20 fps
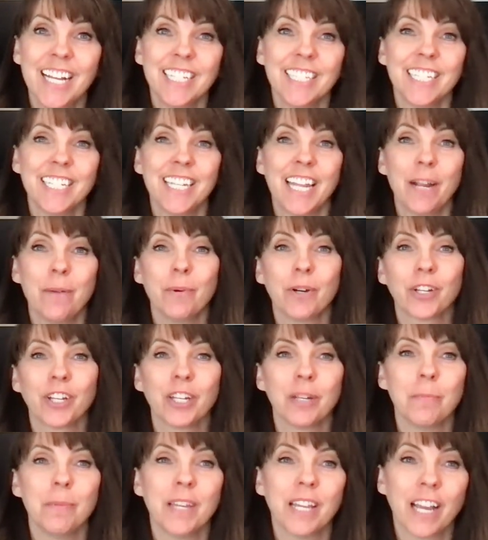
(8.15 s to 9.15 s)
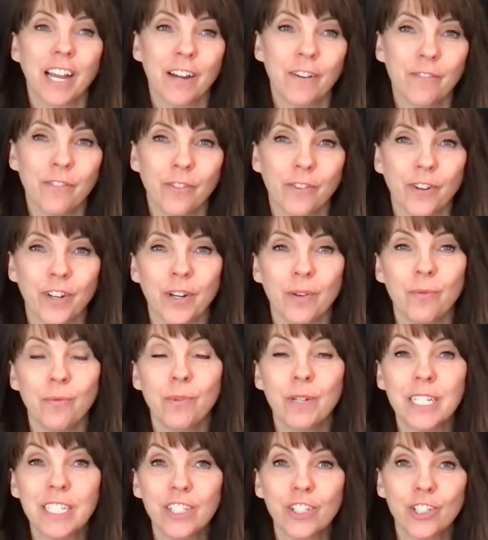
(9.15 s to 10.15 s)
Today we're going to be covering
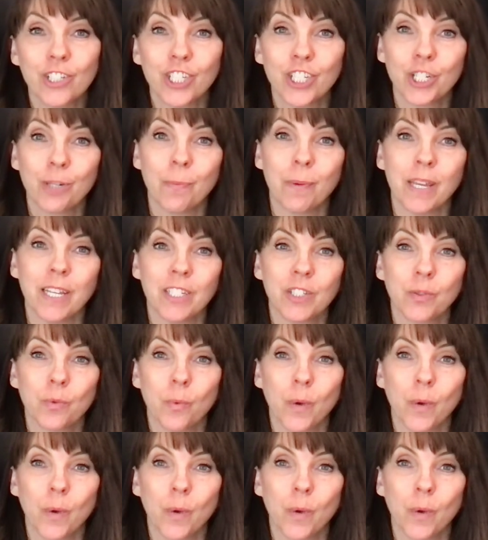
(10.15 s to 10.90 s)
research-based